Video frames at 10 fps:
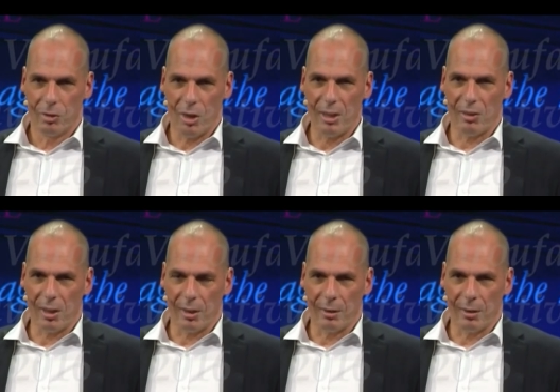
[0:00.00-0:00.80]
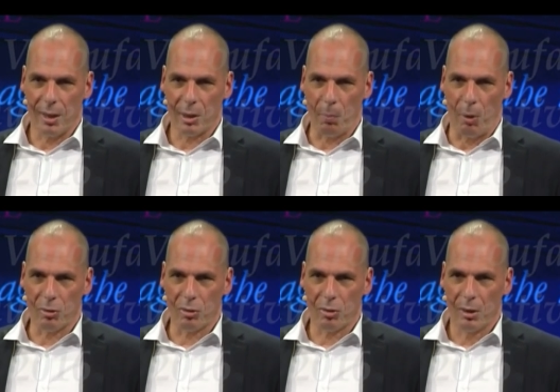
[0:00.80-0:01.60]
changing their
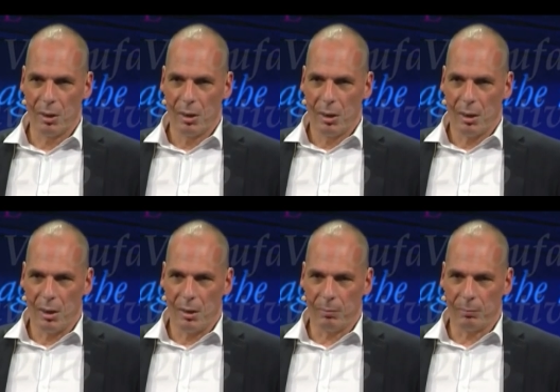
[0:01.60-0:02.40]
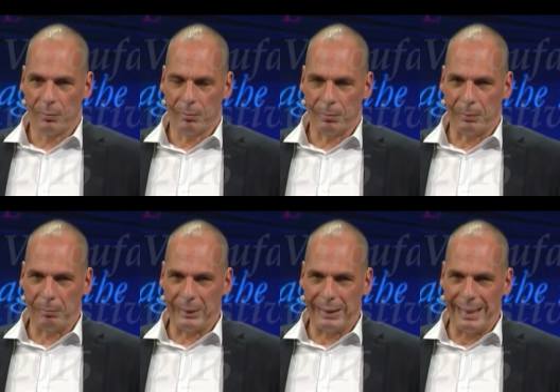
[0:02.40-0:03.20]
spots uh,
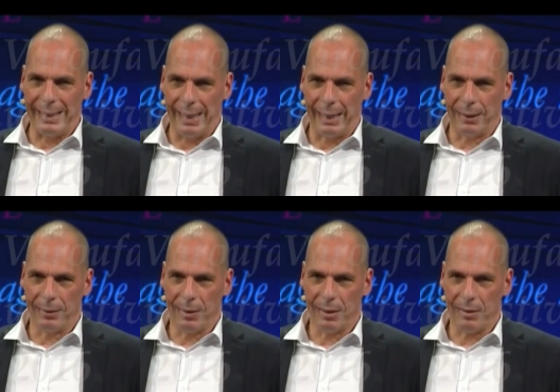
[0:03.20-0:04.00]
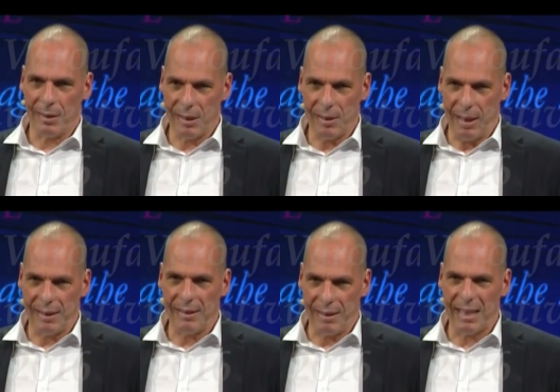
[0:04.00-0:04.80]
but, but, then again, these, these,
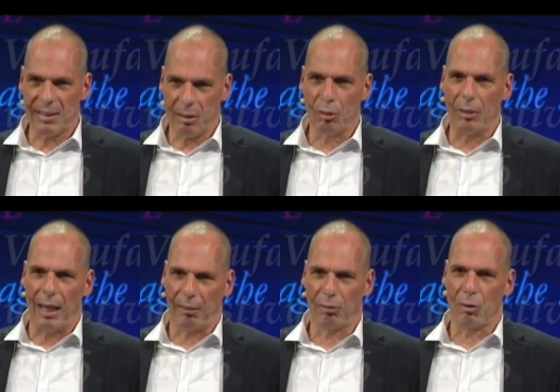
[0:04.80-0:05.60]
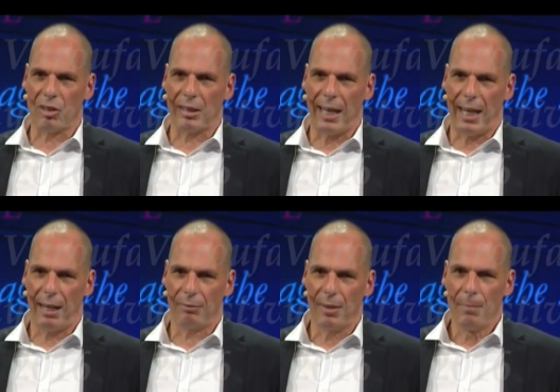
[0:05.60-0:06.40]
these, these th- are thoughts that I
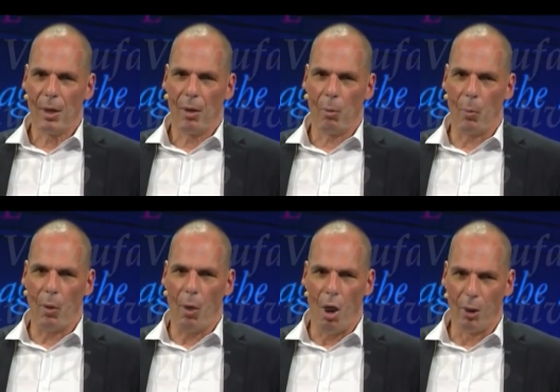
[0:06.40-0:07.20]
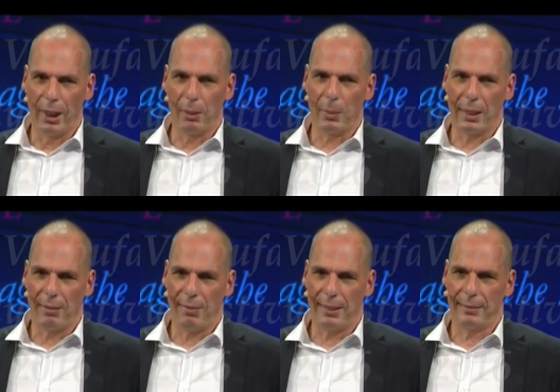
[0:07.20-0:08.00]
have w- only when
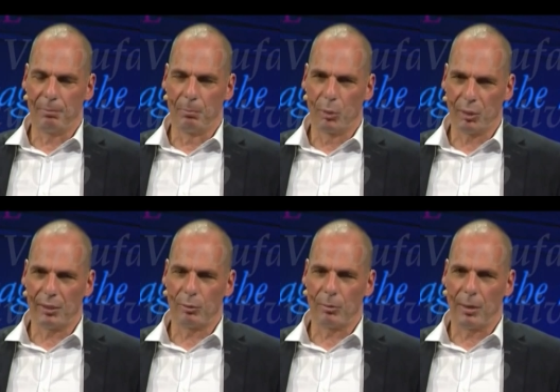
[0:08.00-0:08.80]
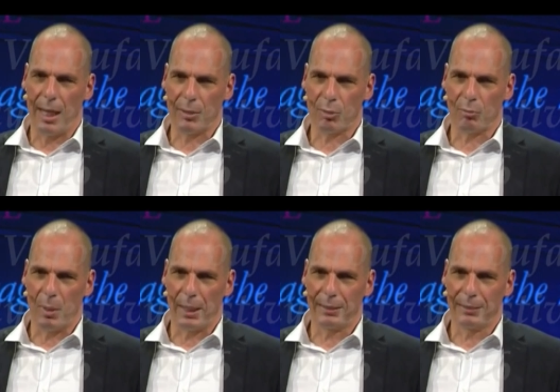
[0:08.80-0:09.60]
I've had more than two glasses of
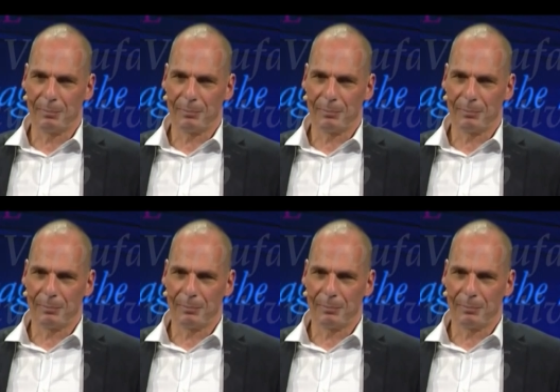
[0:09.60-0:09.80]
wine.